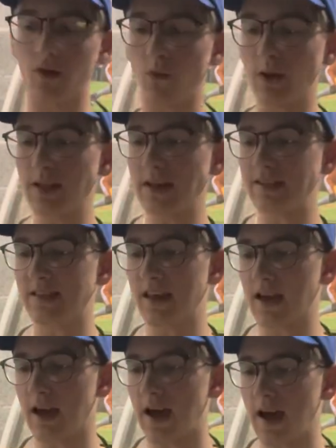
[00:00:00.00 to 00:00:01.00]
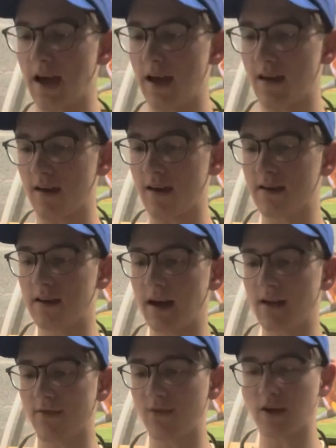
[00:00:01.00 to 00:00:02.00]
One last thing I
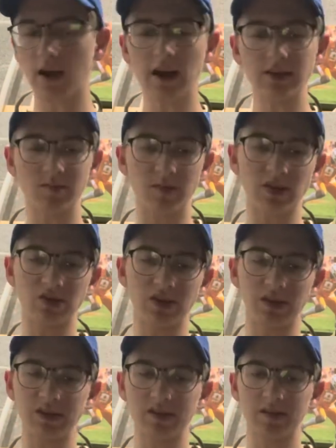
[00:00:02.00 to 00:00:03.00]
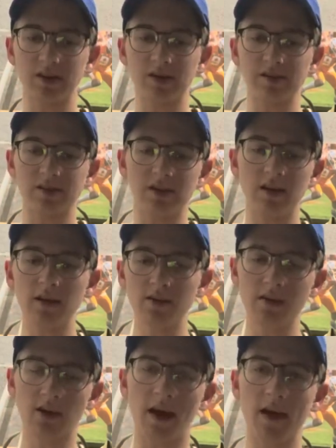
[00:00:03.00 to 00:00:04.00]
kind of forgot to mention is there is
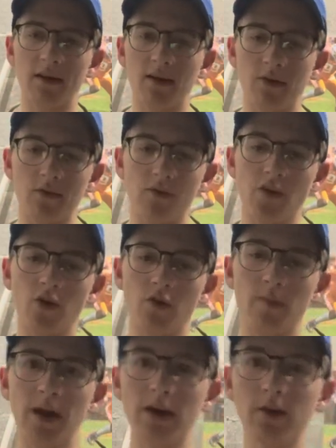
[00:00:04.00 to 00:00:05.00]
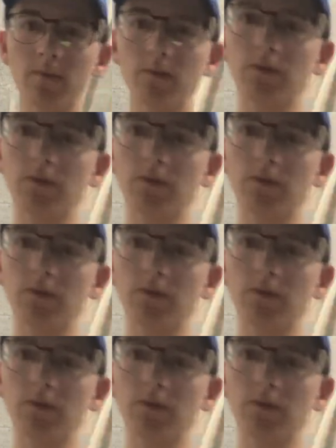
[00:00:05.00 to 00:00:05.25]
another kind of toe bail